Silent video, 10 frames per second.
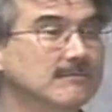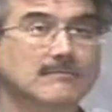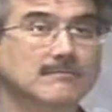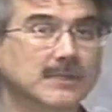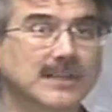
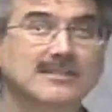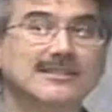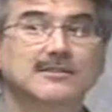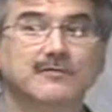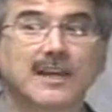Because
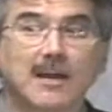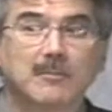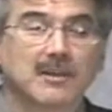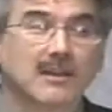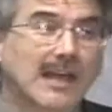his
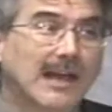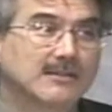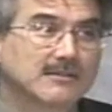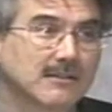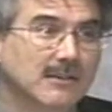family
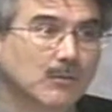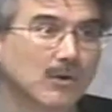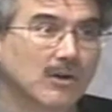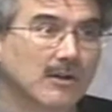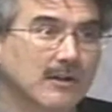actually
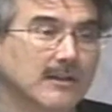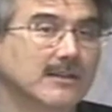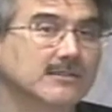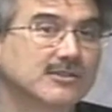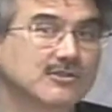were
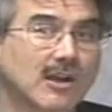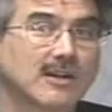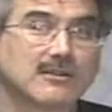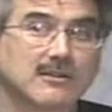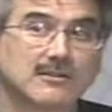
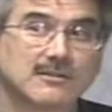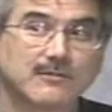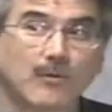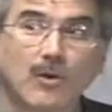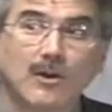instructors
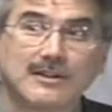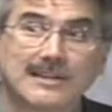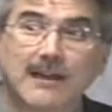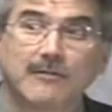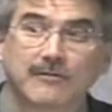for
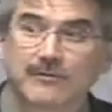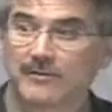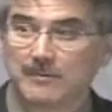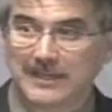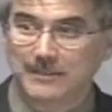deaf
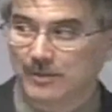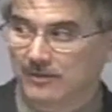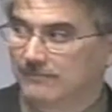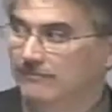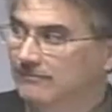people.
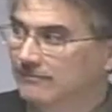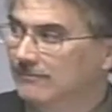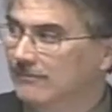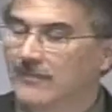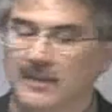
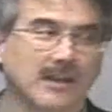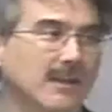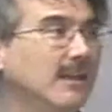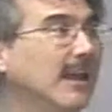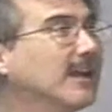
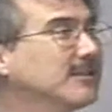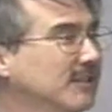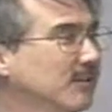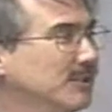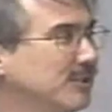He
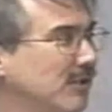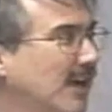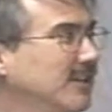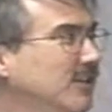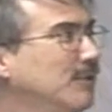actually was
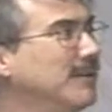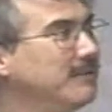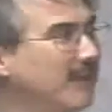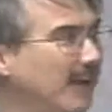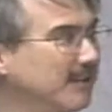trying to
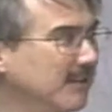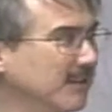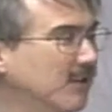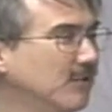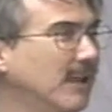invent
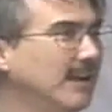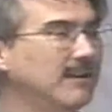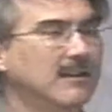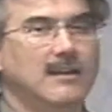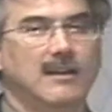and create
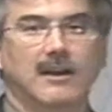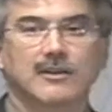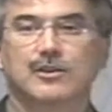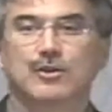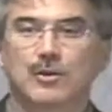a
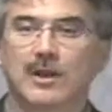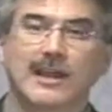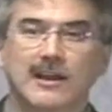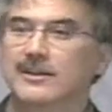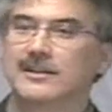new
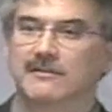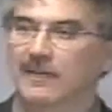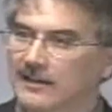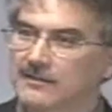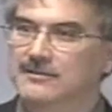hearing
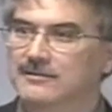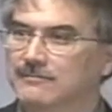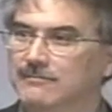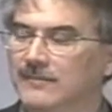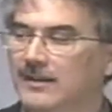device,
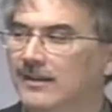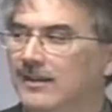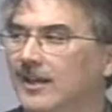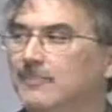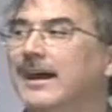
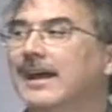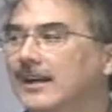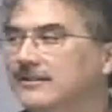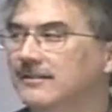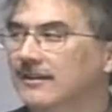and by
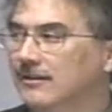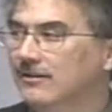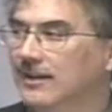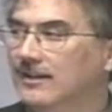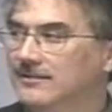accident
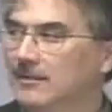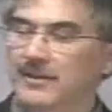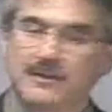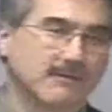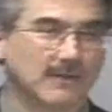created
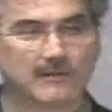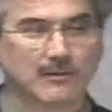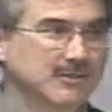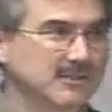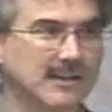something that
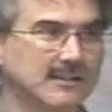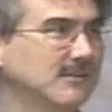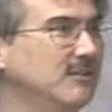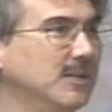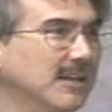revolutionized
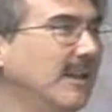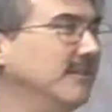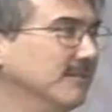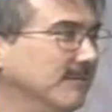communication.